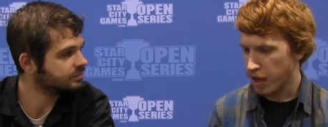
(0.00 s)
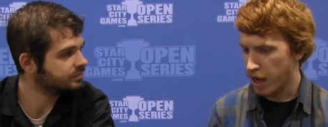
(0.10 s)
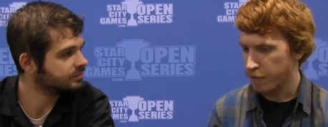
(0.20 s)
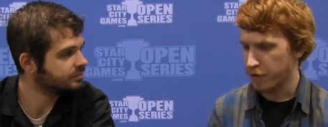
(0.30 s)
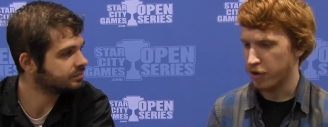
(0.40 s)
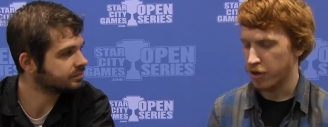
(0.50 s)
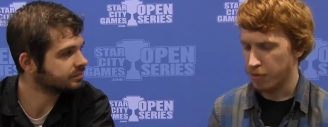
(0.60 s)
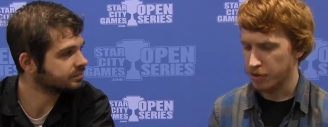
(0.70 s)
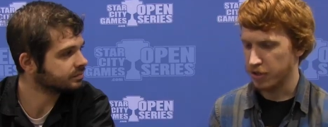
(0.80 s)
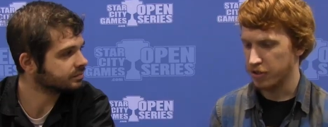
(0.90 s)
Speaker 1: have a
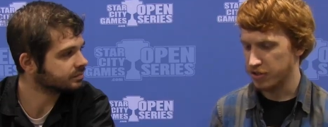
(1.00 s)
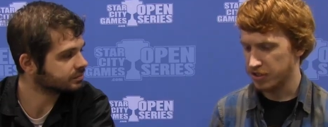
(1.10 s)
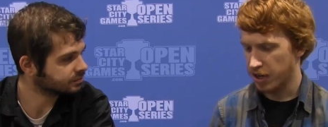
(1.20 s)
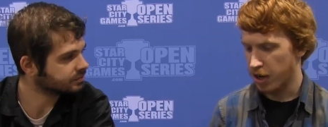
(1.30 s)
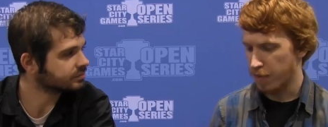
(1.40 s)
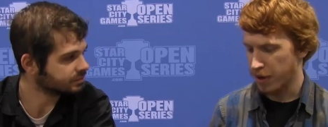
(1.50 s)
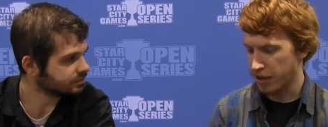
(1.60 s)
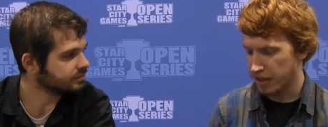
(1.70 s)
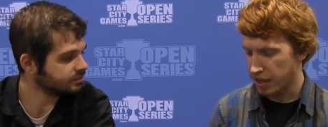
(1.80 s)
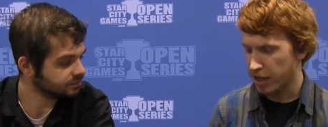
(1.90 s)
couple turns to set up,
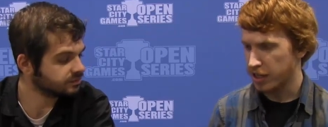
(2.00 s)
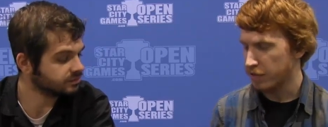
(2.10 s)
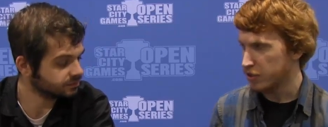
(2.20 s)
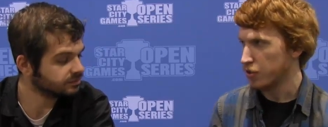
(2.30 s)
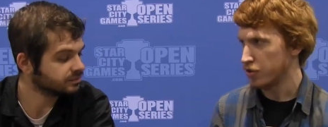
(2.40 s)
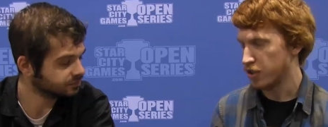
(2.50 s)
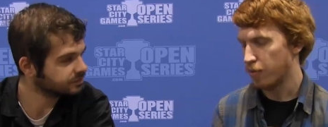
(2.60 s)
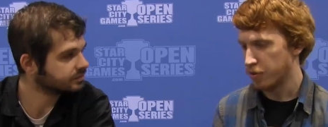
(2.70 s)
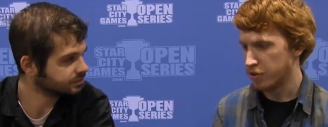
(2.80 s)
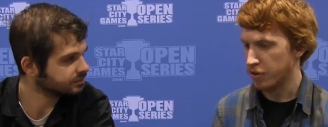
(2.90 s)
and Leyline gives you those
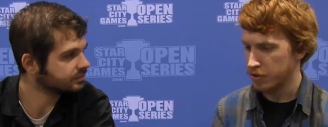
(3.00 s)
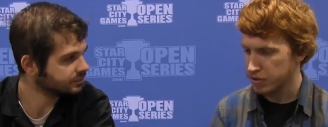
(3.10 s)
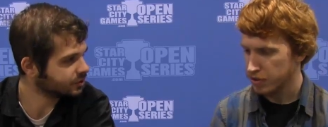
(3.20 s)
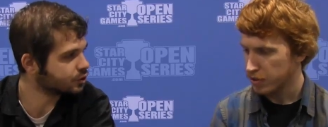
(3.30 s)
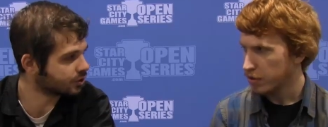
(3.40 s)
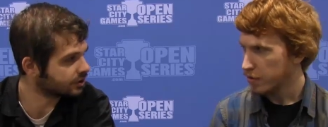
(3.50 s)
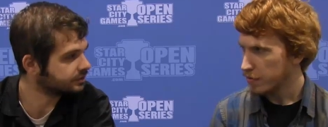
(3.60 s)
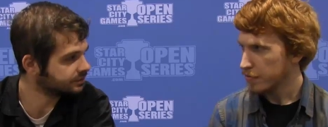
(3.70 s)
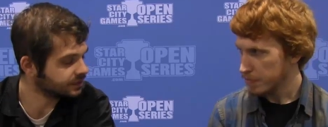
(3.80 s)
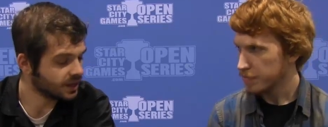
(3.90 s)
couple turns. Sure.
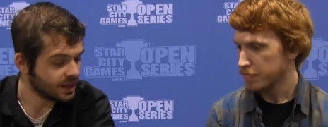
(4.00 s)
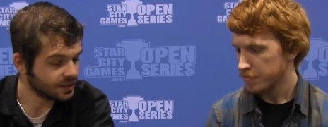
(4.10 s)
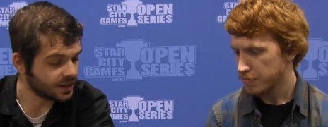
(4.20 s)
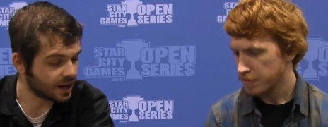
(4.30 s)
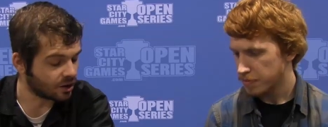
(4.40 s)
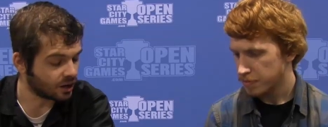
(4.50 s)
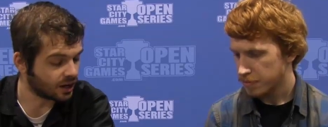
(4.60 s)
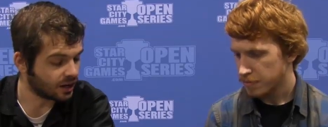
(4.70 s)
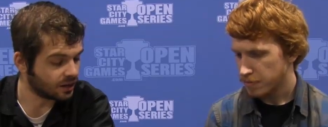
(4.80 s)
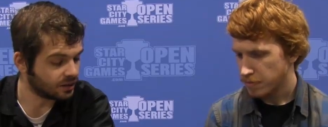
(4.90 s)
Speaker 2: Now,
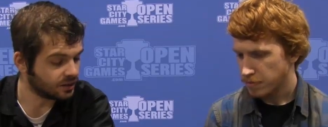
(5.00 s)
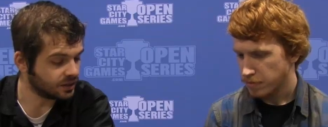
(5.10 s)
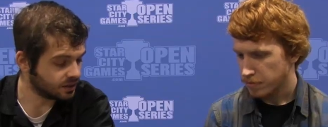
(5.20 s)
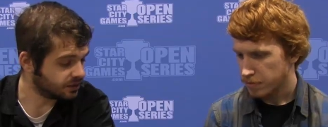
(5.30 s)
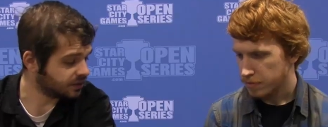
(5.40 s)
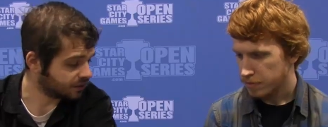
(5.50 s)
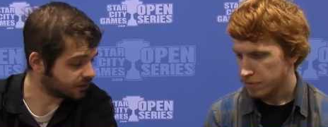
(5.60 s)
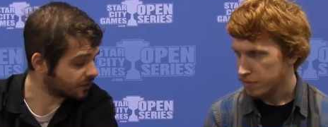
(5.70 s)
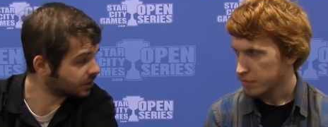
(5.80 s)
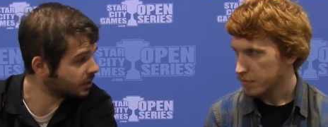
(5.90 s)
uh,
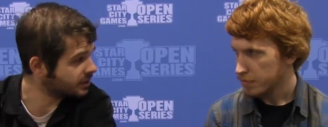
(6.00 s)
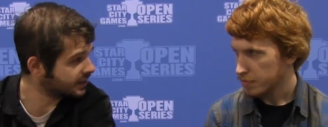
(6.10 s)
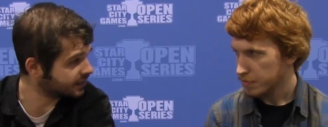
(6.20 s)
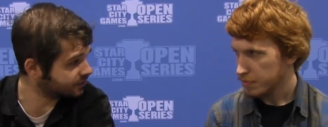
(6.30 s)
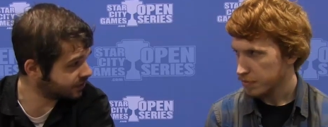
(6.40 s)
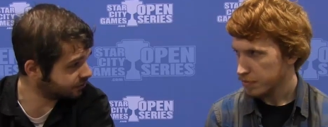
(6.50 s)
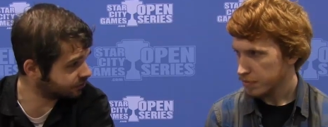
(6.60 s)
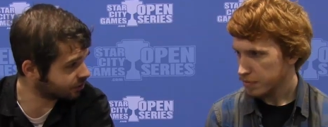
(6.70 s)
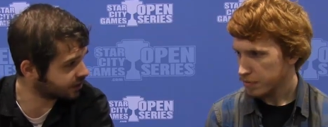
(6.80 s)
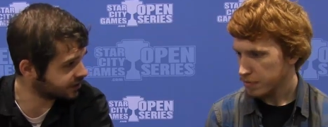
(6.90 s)
does it ever come in against
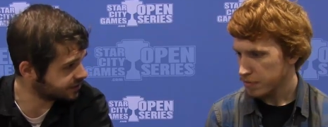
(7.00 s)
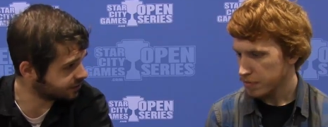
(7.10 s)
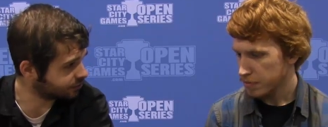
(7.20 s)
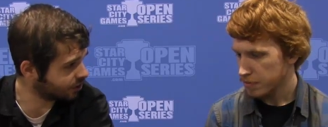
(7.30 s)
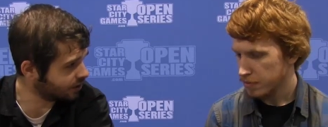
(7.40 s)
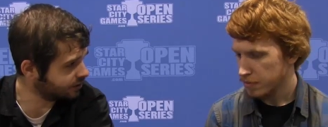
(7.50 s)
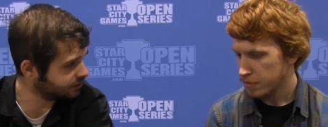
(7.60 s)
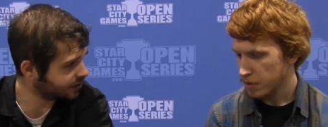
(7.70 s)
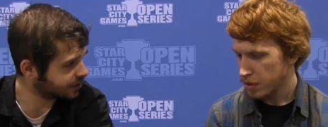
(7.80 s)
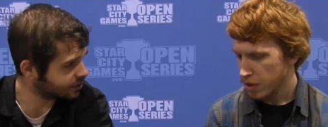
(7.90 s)
disc- targeted discard,
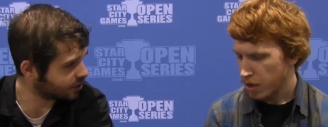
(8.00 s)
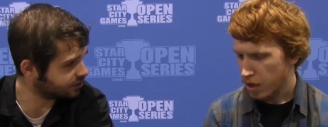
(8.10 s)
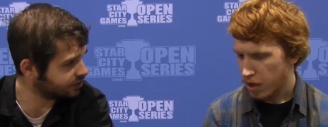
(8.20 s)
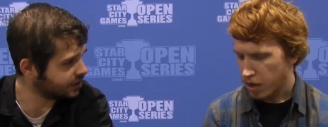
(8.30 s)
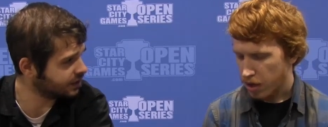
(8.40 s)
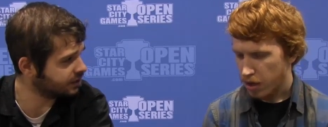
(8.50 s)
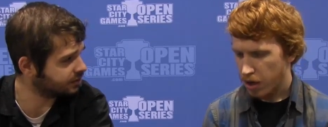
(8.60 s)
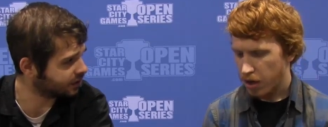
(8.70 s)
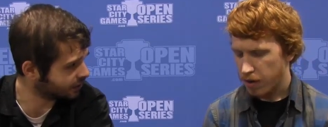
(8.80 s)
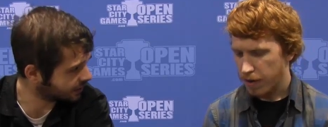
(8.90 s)
like
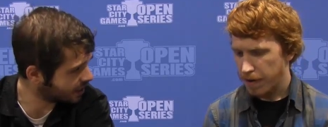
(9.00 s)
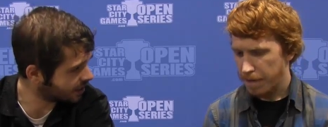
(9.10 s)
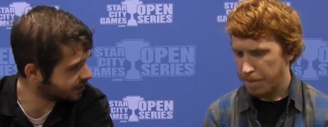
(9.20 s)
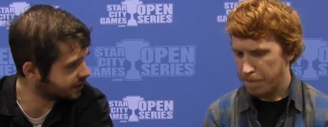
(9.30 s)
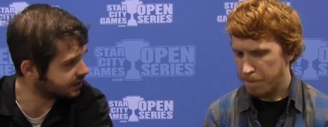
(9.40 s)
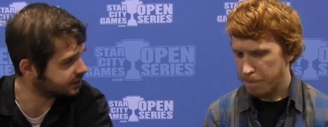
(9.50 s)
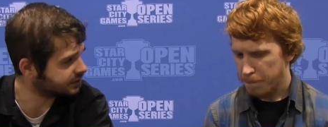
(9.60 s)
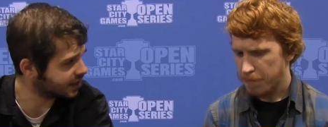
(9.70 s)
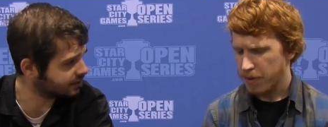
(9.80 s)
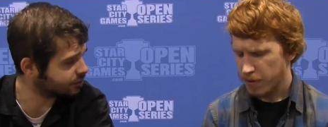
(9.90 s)
Thoughtseize, Liliana,
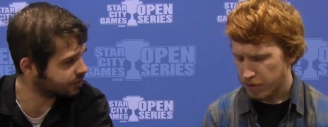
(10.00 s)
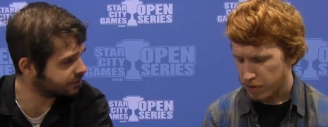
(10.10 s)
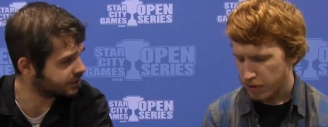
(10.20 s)
that sort of